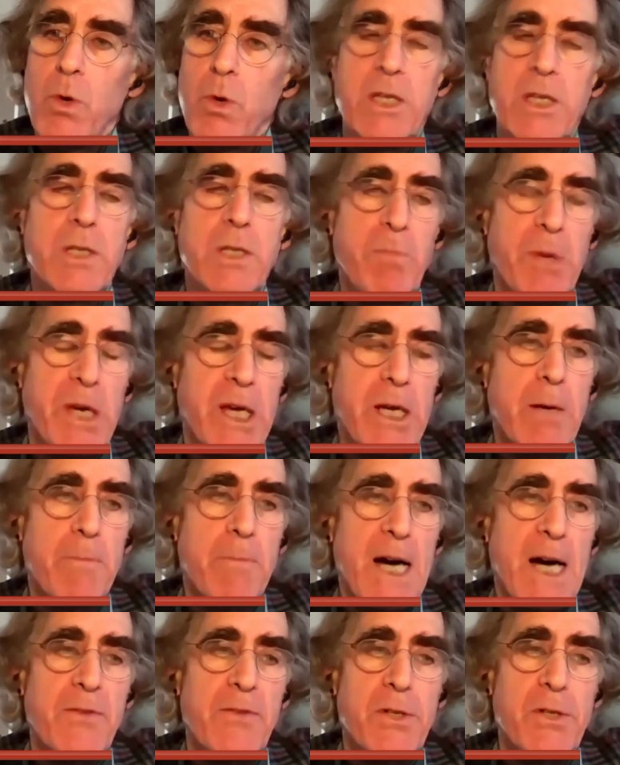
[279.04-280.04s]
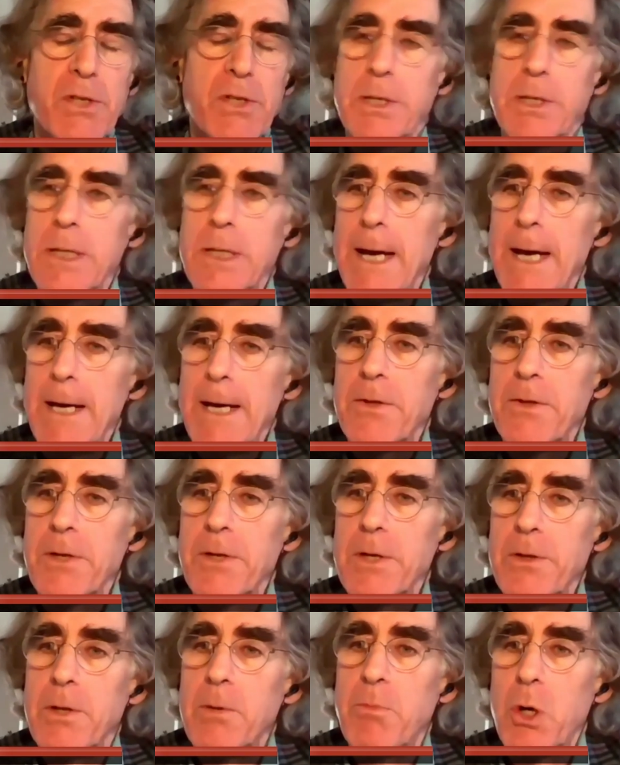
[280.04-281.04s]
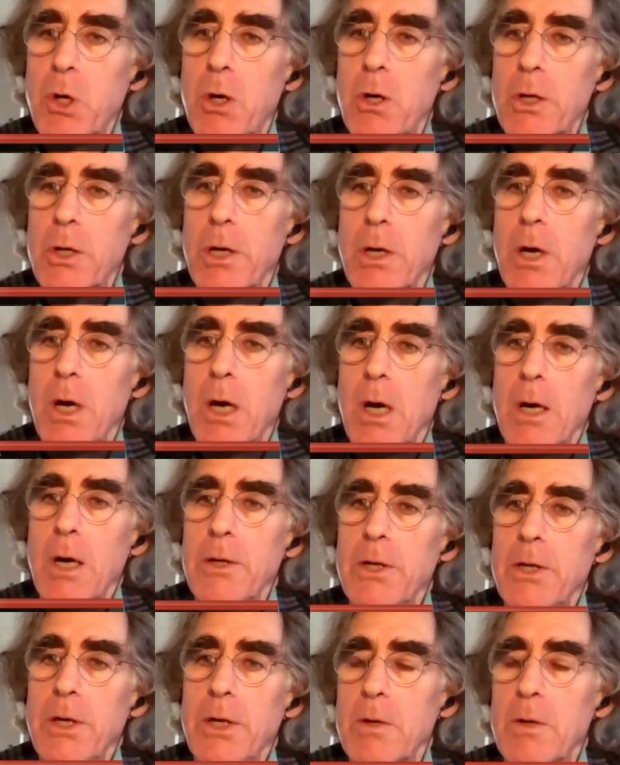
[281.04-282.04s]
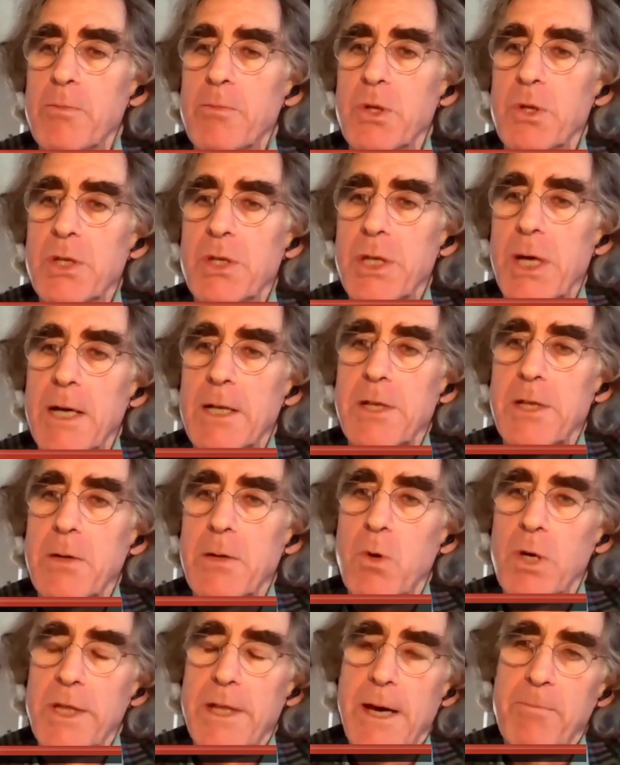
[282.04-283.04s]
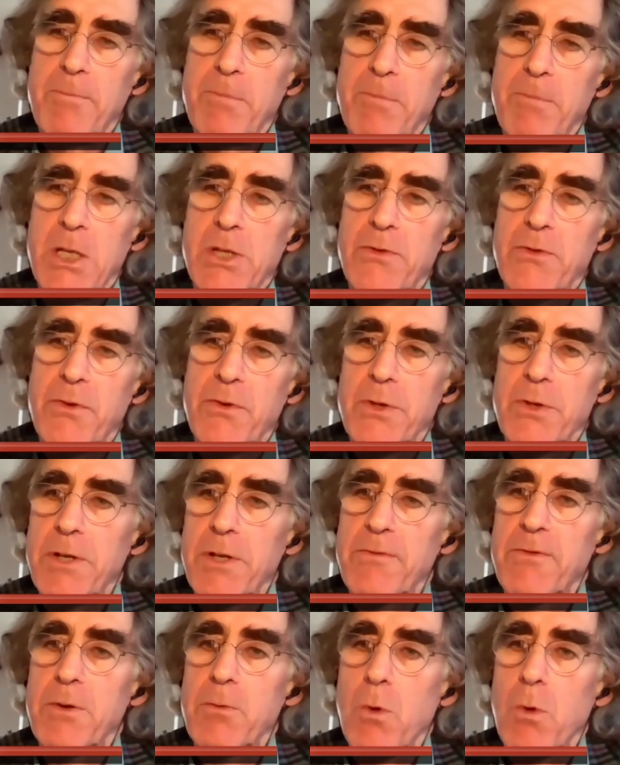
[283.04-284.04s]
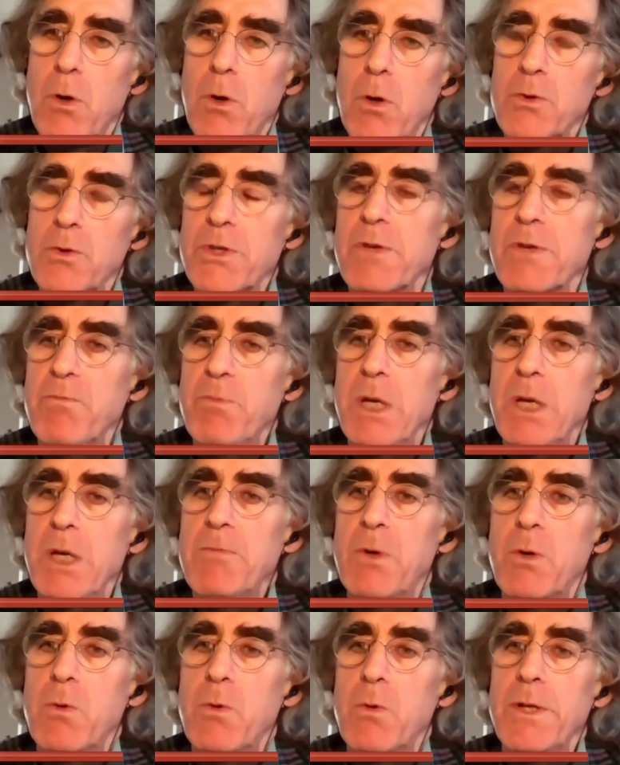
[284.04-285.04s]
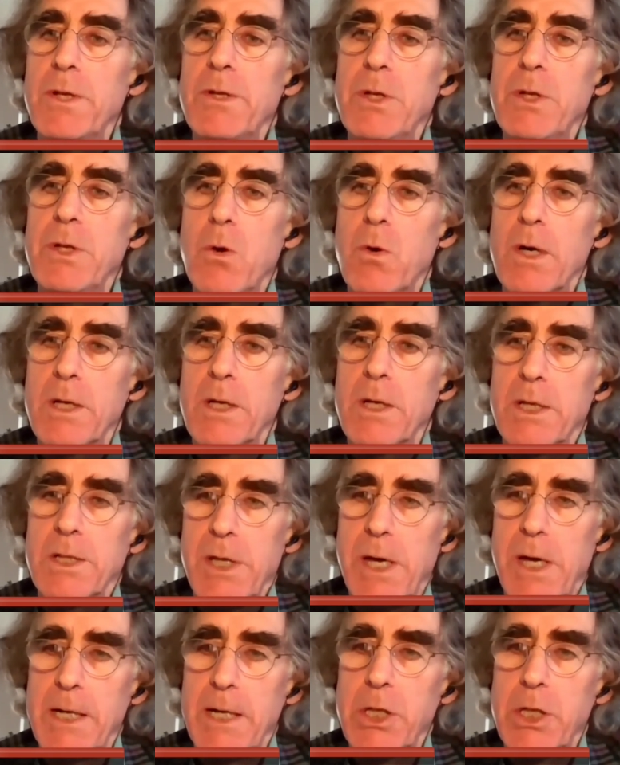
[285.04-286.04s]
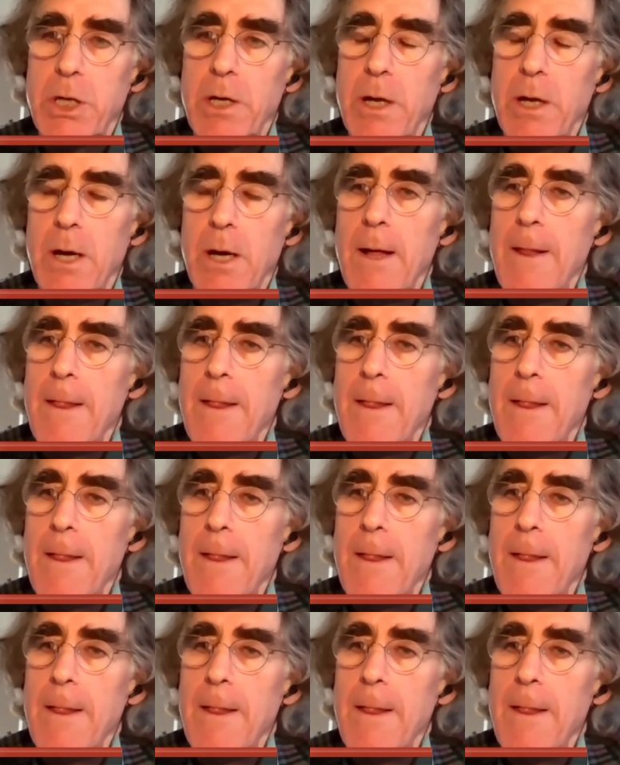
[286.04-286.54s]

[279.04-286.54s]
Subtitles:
We speak about this at length in the book, and precisely what that means for the different roles of people within the organization.